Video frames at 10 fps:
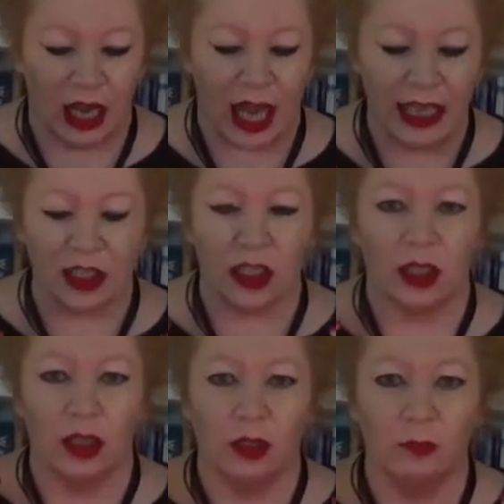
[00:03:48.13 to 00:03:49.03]
And
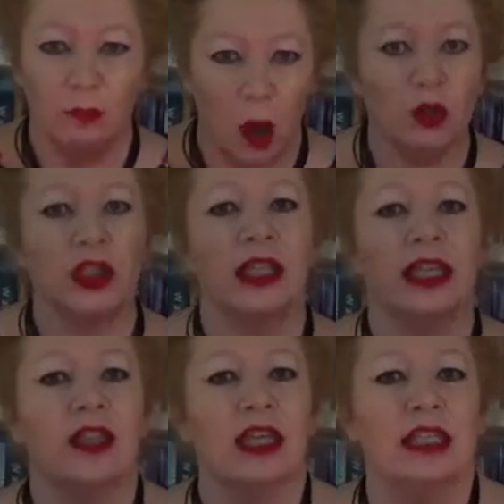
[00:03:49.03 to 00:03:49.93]
mostly
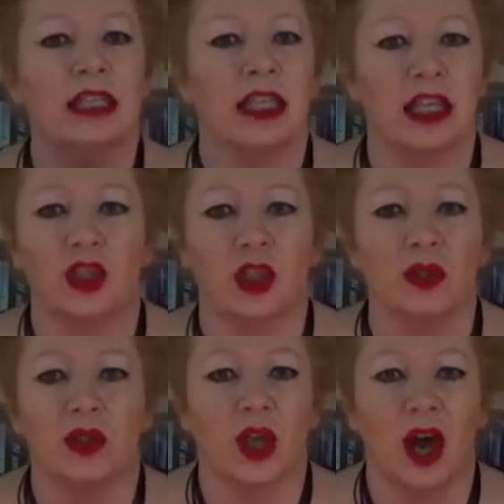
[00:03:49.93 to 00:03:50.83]
these
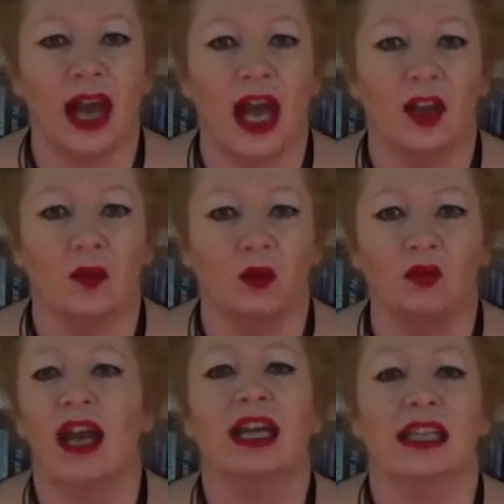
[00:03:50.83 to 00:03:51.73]
issues that I have are
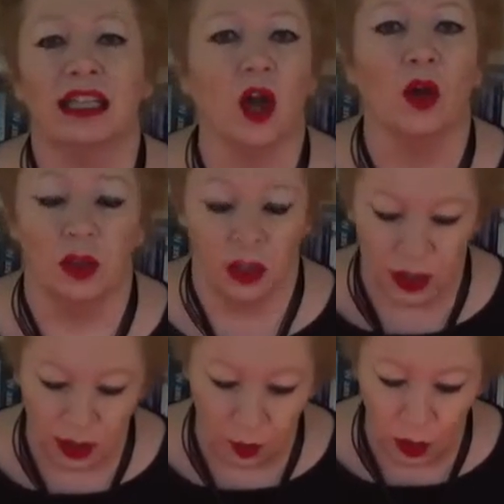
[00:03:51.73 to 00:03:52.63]
rarely noticed
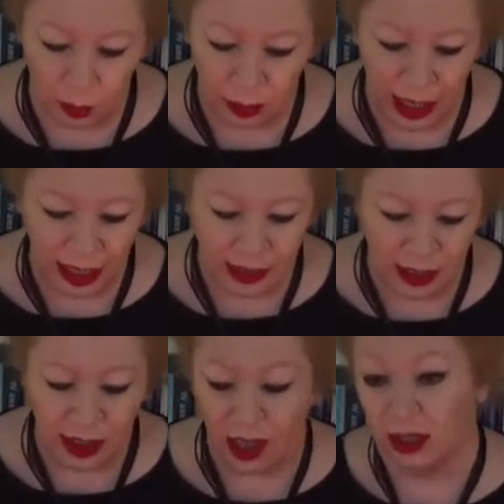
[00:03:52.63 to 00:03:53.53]
in the
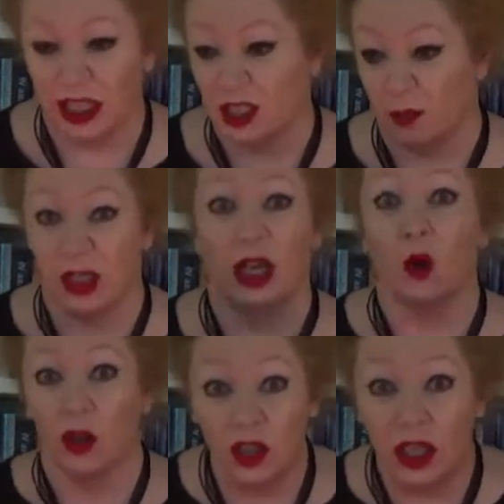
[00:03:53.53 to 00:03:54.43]
workplace, unless I'm, say,
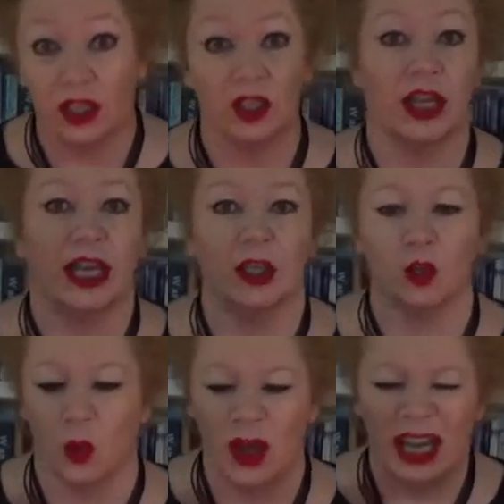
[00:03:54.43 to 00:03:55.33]
on a set of stairs
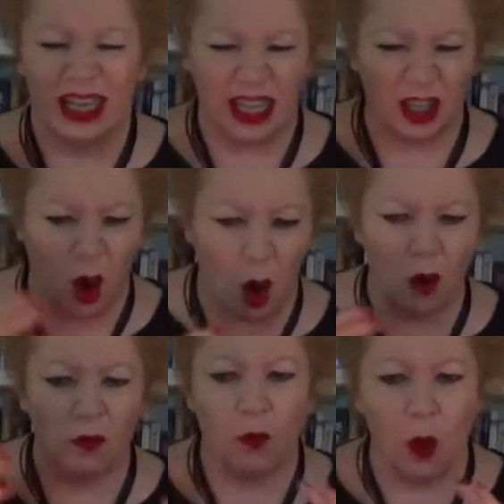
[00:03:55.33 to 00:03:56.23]
or getting
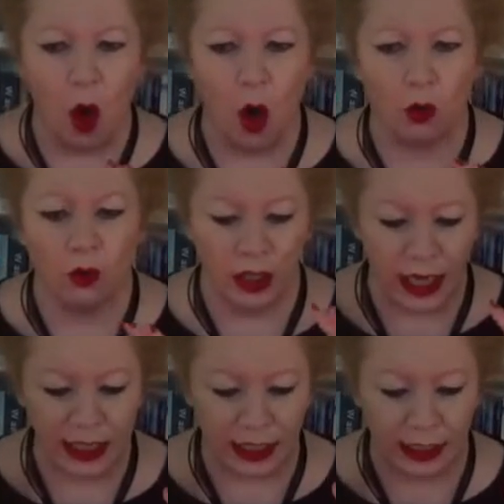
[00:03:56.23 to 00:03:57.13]
off or on an
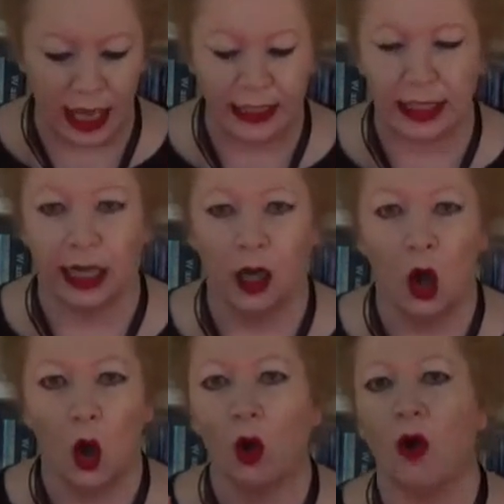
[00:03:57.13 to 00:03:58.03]
escalator,
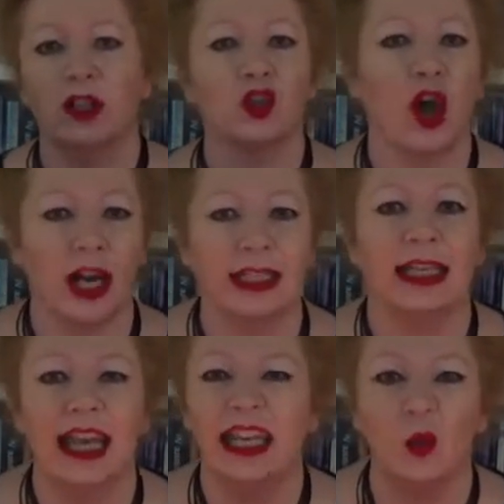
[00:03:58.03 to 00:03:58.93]
or I try and get
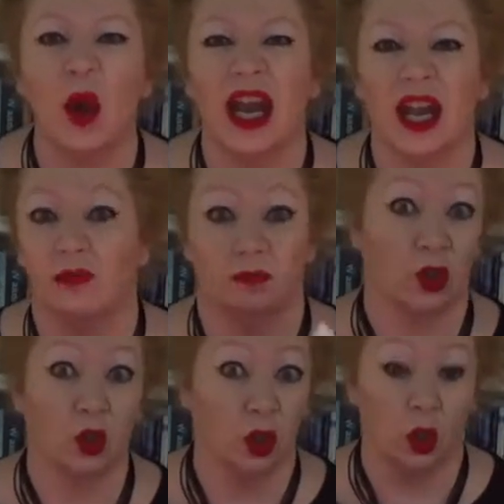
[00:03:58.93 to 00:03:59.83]
anywhere sort of